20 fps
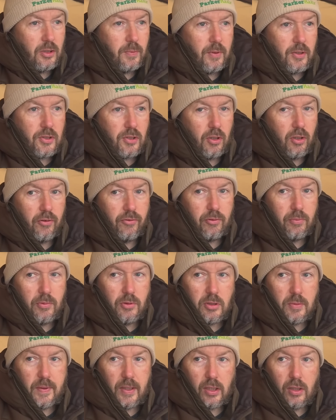a bit sorry for him. It
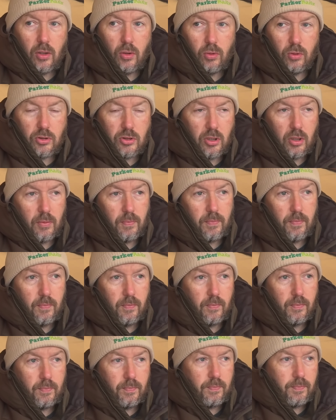was a bit cold, so
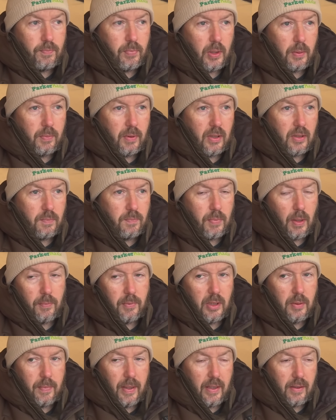I put him in the bottom
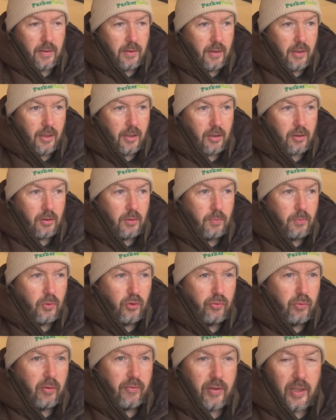of the bed and then I couldn't
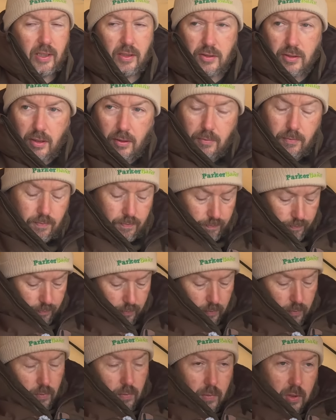move my feet, so I
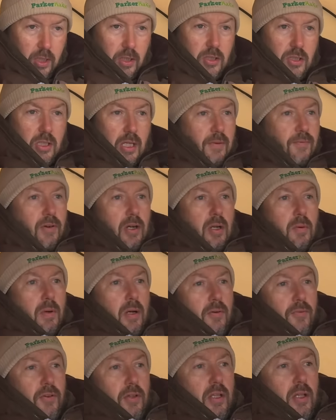didn't sleep very
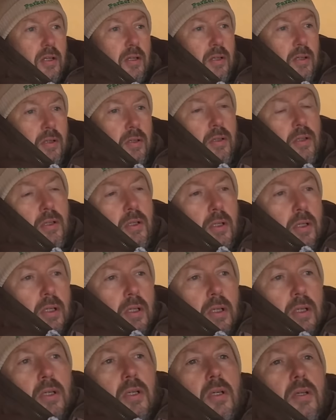well for
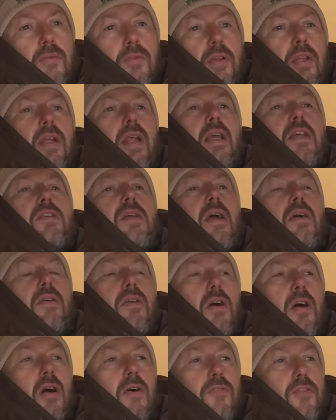the next hour and
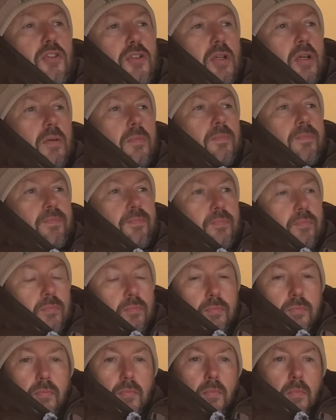a half or so.
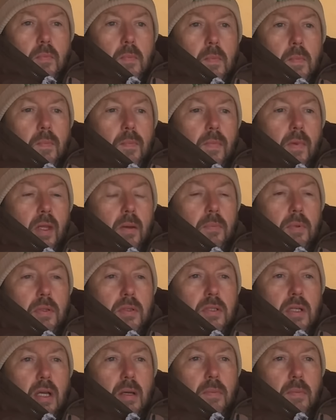But